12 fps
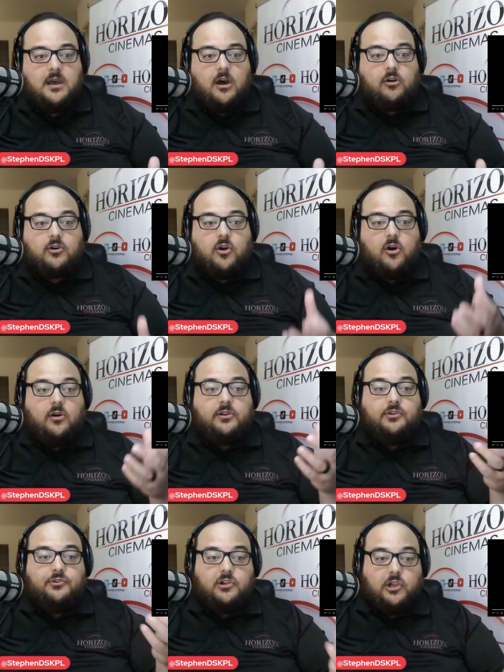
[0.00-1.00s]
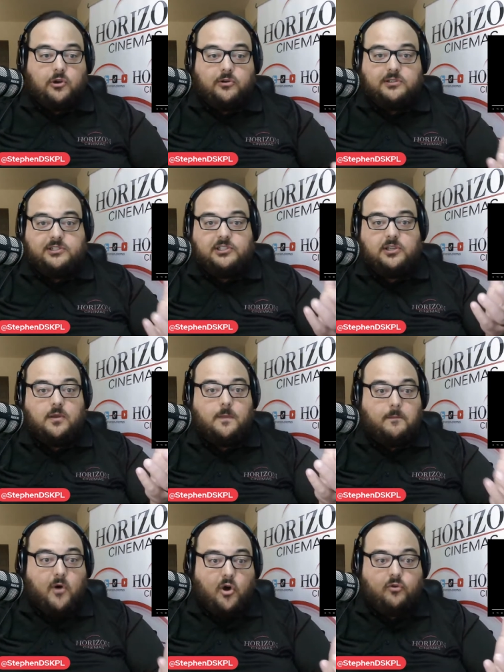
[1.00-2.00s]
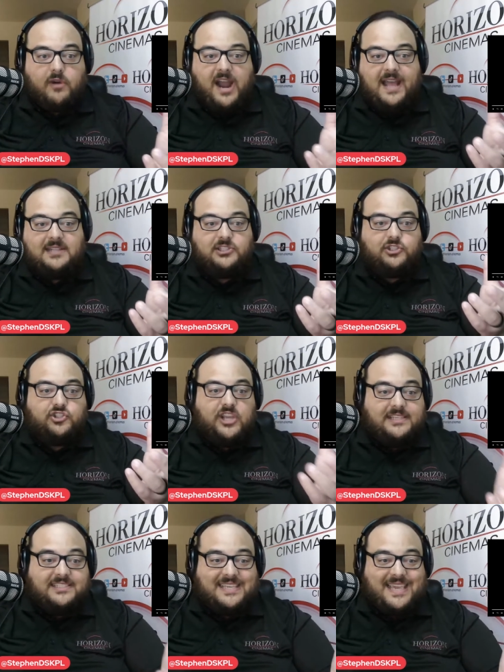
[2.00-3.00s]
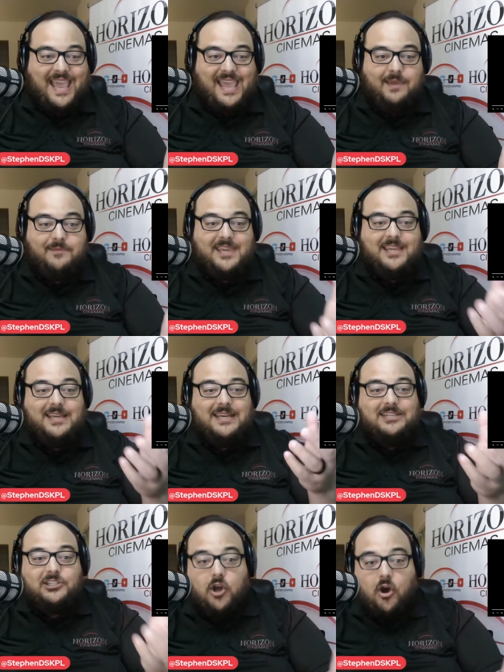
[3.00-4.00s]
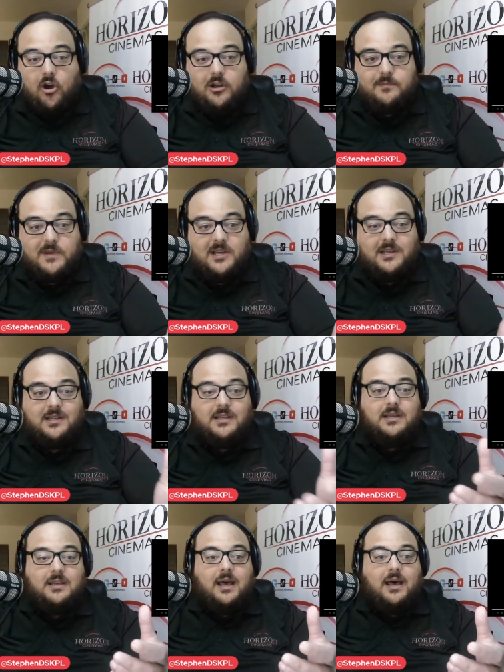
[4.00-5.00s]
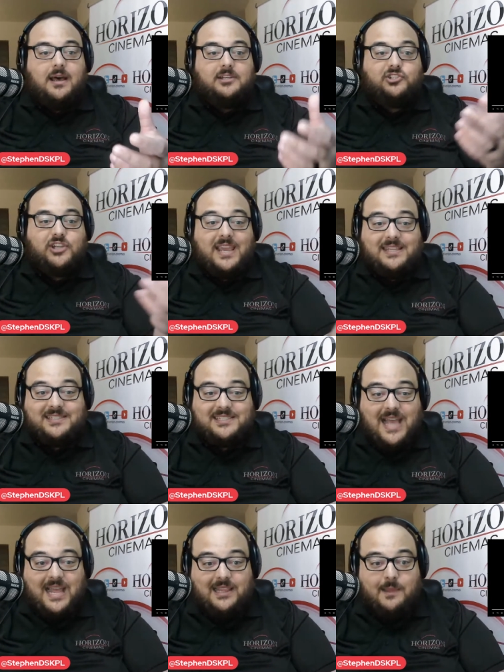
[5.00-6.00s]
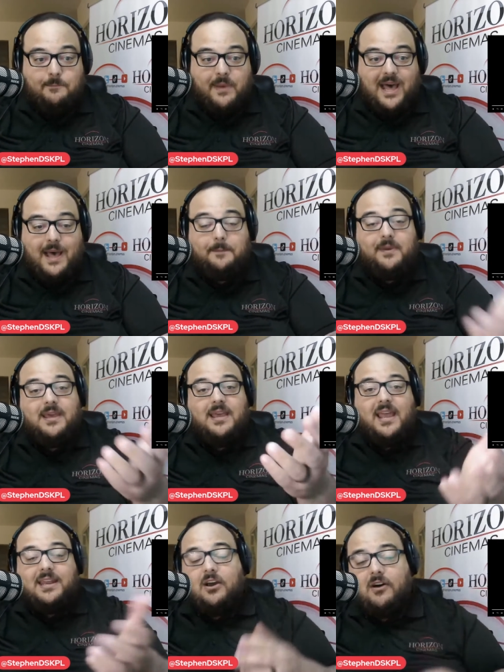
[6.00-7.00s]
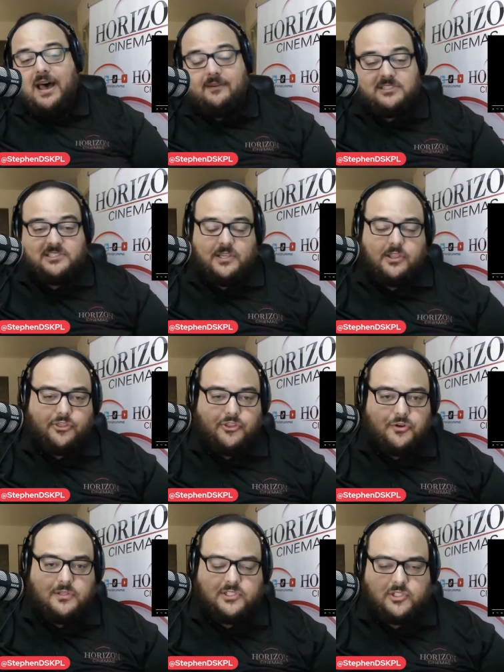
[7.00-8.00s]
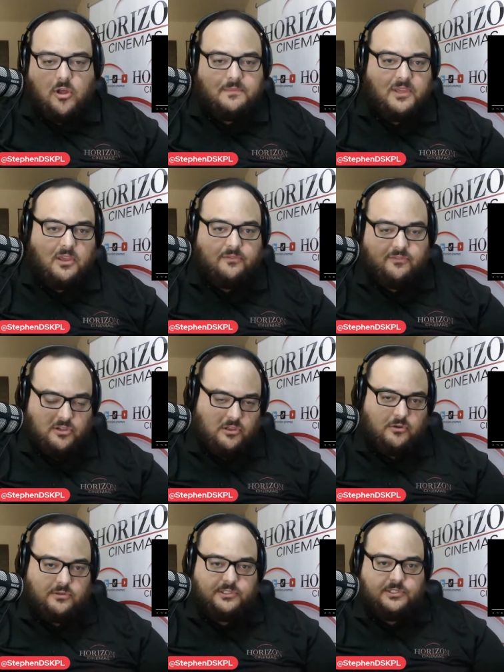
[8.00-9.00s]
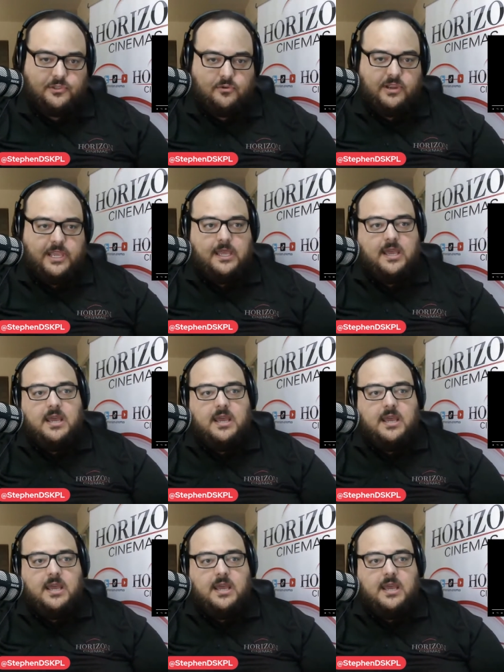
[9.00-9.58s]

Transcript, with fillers: are called Clerks, Mallrats, Chasing Amy, Dogma, uh, Jay and Silent Bob, and now obviously the third installment of Clerks 3.